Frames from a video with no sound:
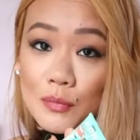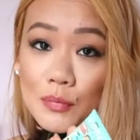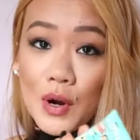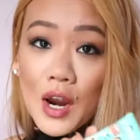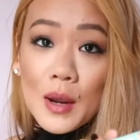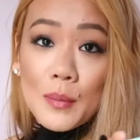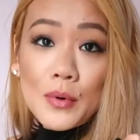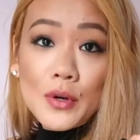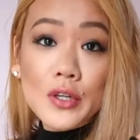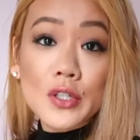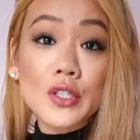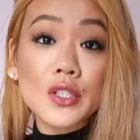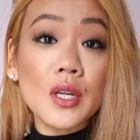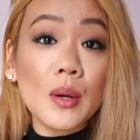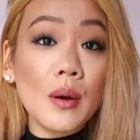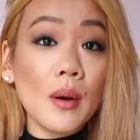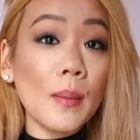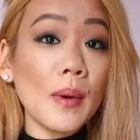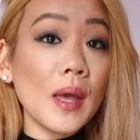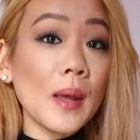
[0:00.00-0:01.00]
of primers
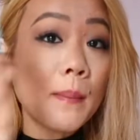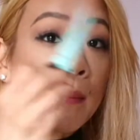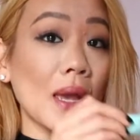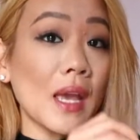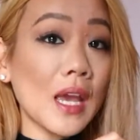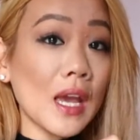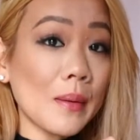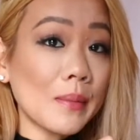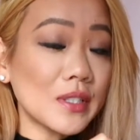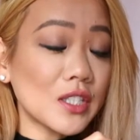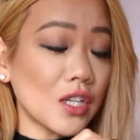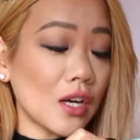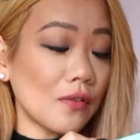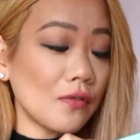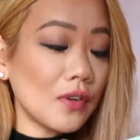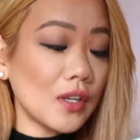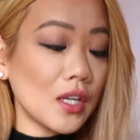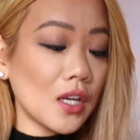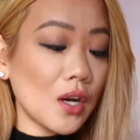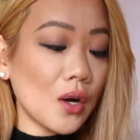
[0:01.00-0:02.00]
in my Amazon
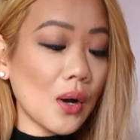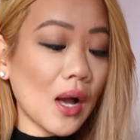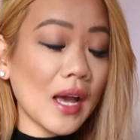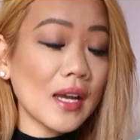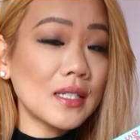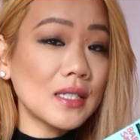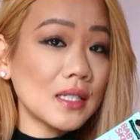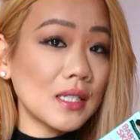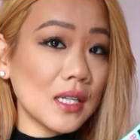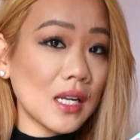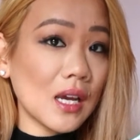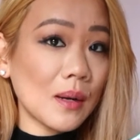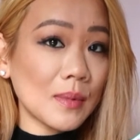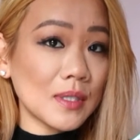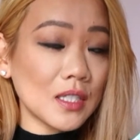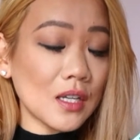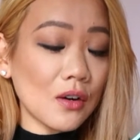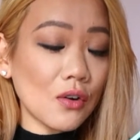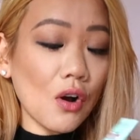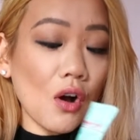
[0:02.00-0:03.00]
video, I did an
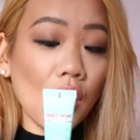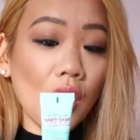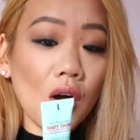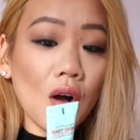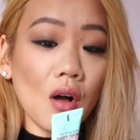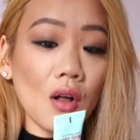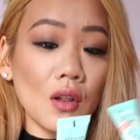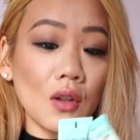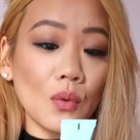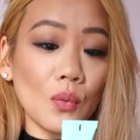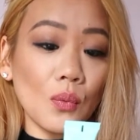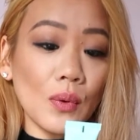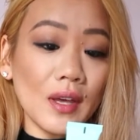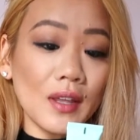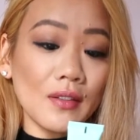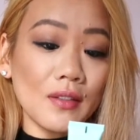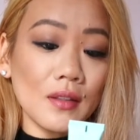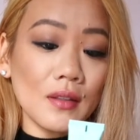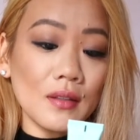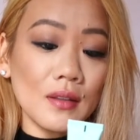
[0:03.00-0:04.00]
Amazon haul
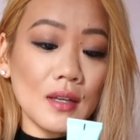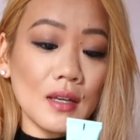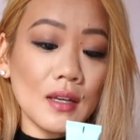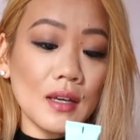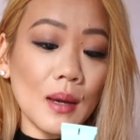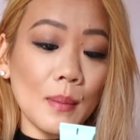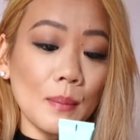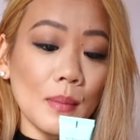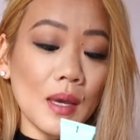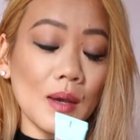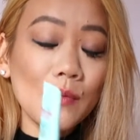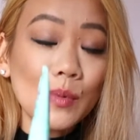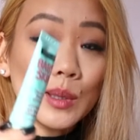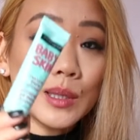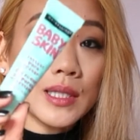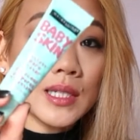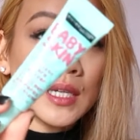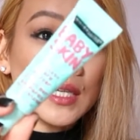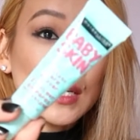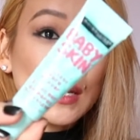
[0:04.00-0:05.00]
with the
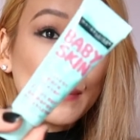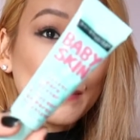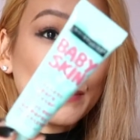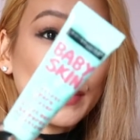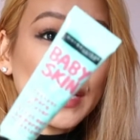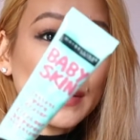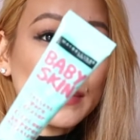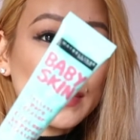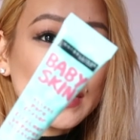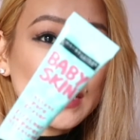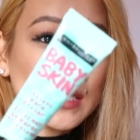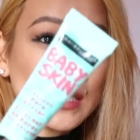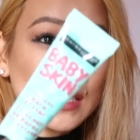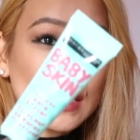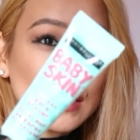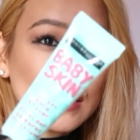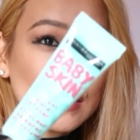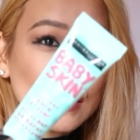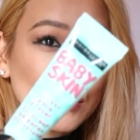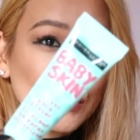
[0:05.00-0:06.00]
Maybelline Baby
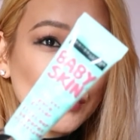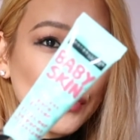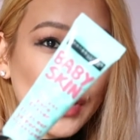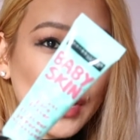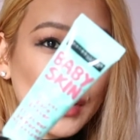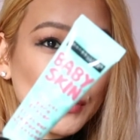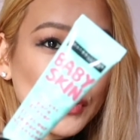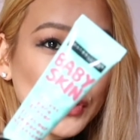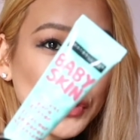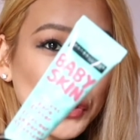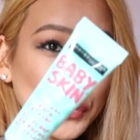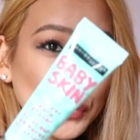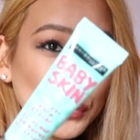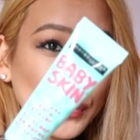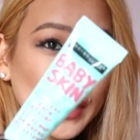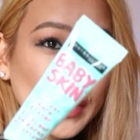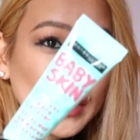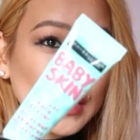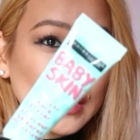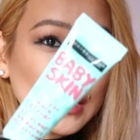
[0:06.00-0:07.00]
Skin Primer
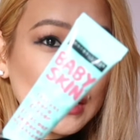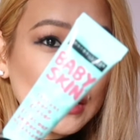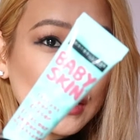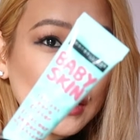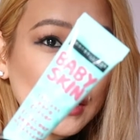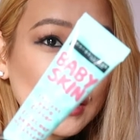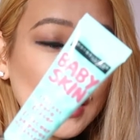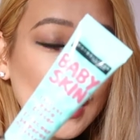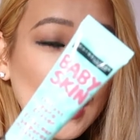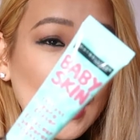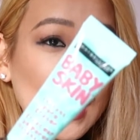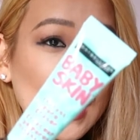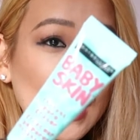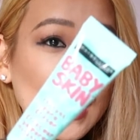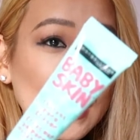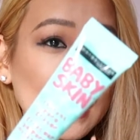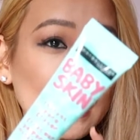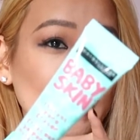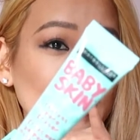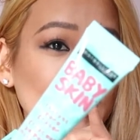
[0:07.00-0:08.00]
right here.
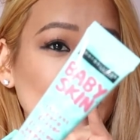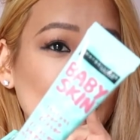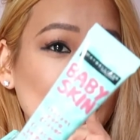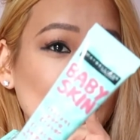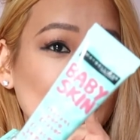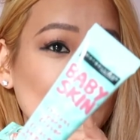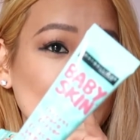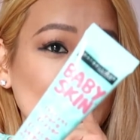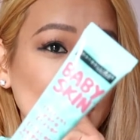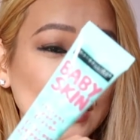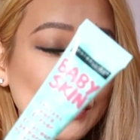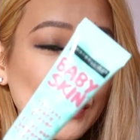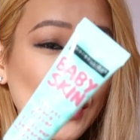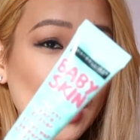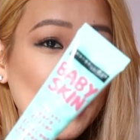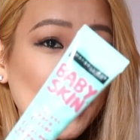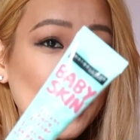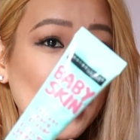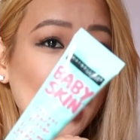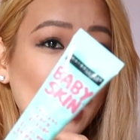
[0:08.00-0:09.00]
And this
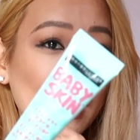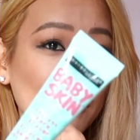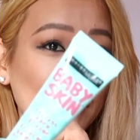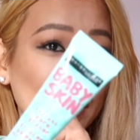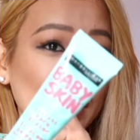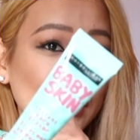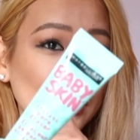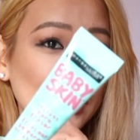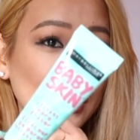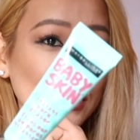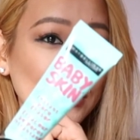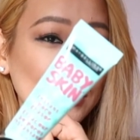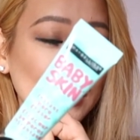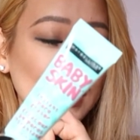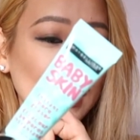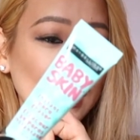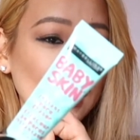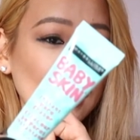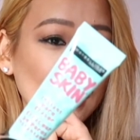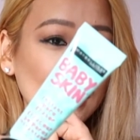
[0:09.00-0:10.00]
primer I've been
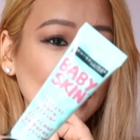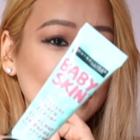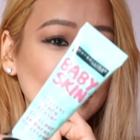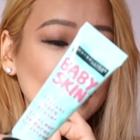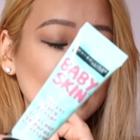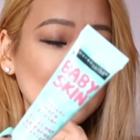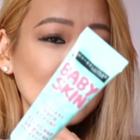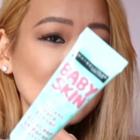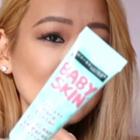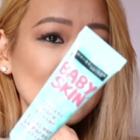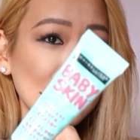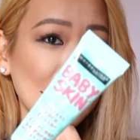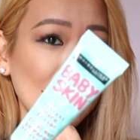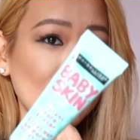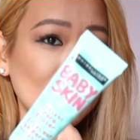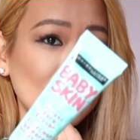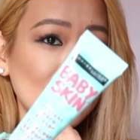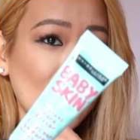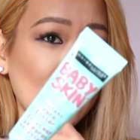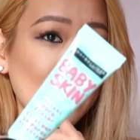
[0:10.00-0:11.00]
using since
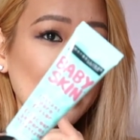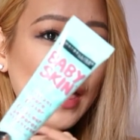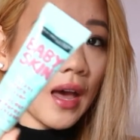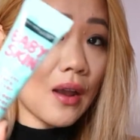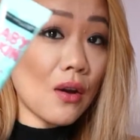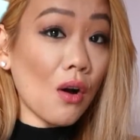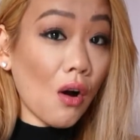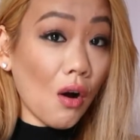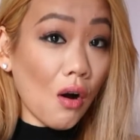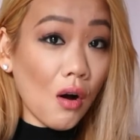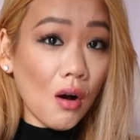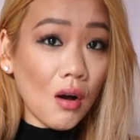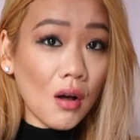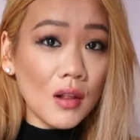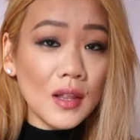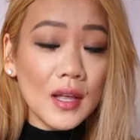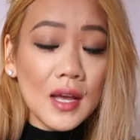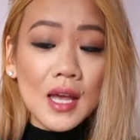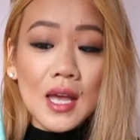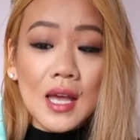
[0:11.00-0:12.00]
I've done that
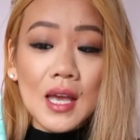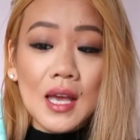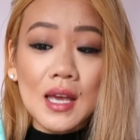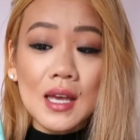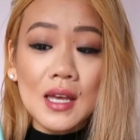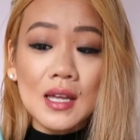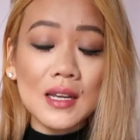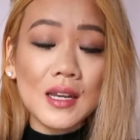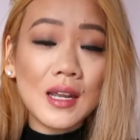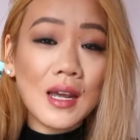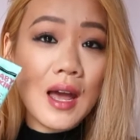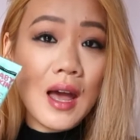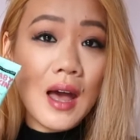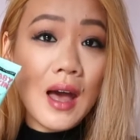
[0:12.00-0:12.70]
haul. And